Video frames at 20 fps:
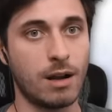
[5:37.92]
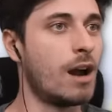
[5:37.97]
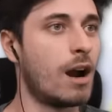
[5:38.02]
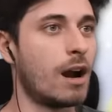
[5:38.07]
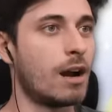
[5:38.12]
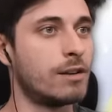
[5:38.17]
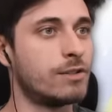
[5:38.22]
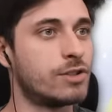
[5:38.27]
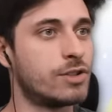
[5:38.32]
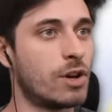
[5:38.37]

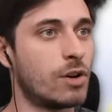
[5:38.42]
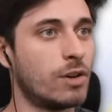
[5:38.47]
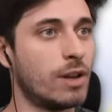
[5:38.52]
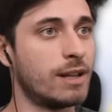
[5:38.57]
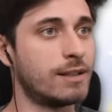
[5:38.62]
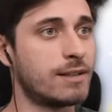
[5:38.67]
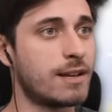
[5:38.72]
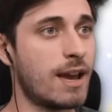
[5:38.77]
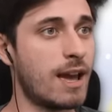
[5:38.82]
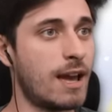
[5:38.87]
All right, so
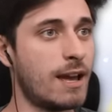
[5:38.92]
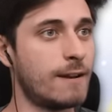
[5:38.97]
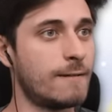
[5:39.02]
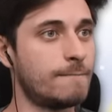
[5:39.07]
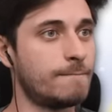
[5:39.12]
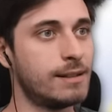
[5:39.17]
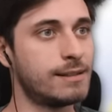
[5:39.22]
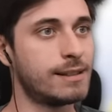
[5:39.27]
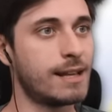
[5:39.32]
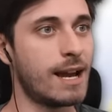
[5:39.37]
let's get
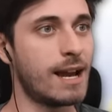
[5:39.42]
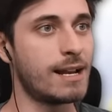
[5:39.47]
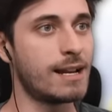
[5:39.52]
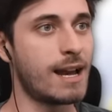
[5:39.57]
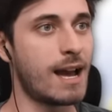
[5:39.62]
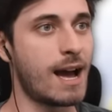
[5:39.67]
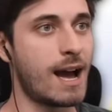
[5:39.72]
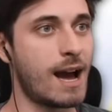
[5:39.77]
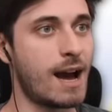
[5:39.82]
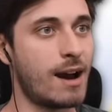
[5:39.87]
this guy
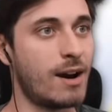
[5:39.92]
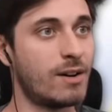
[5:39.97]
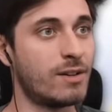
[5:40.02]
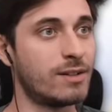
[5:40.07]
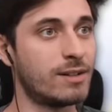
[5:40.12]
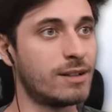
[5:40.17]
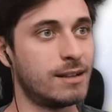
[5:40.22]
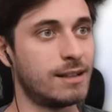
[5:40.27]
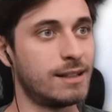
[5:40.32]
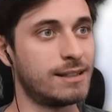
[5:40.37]

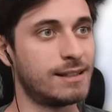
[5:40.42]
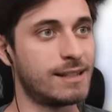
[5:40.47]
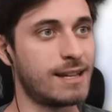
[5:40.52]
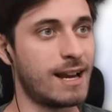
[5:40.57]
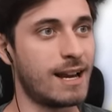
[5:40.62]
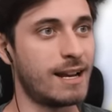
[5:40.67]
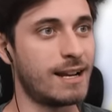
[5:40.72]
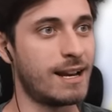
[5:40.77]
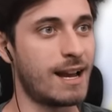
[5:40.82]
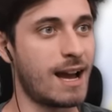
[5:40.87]
down, this
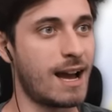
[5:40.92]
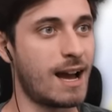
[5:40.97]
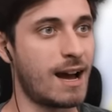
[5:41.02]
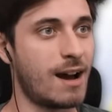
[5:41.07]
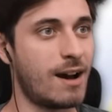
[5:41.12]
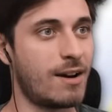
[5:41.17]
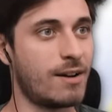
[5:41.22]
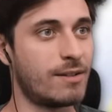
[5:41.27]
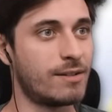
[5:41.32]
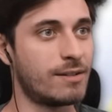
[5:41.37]
guy
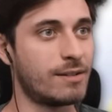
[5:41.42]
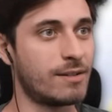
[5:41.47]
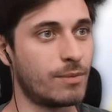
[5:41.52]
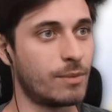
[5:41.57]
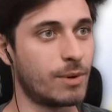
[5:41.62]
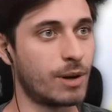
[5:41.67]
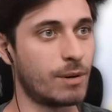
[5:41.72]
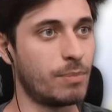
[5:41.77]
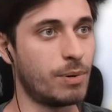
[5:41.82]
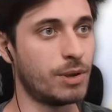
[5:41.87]
down.
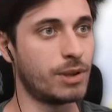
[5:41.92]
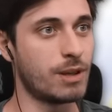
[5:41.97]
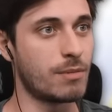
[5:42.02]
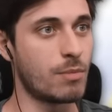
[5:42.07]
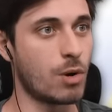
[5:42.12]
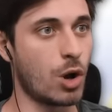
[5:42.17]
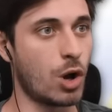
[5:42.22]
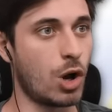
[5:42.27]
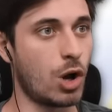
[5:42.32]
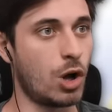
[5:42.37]
We're gonna put them
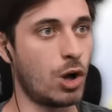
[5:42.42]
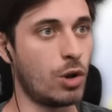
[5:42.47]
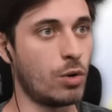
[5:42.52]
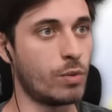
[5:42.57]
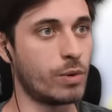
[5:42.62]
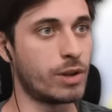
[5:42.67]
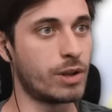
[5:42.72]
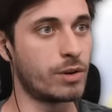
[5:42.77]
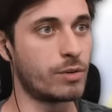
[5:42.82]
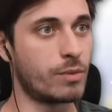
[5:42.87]
all
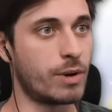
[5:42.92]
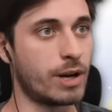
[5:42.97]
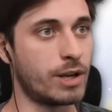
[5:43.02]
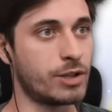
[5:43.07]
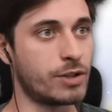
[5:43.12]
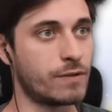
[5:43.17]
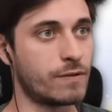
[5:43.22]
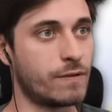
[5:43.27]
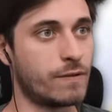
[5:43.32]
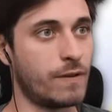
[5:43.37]
within
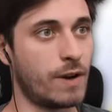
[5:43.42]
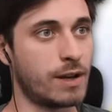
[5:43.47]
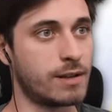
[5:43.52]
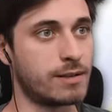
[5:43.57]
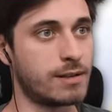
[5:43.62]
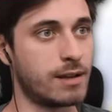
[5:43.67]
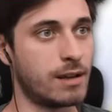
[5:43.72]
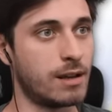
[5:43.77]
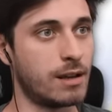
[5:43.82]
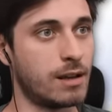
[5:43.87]
range of
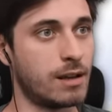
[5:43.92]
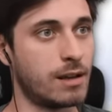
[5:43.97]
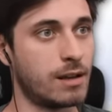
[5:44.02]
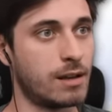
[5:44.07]
Fusty.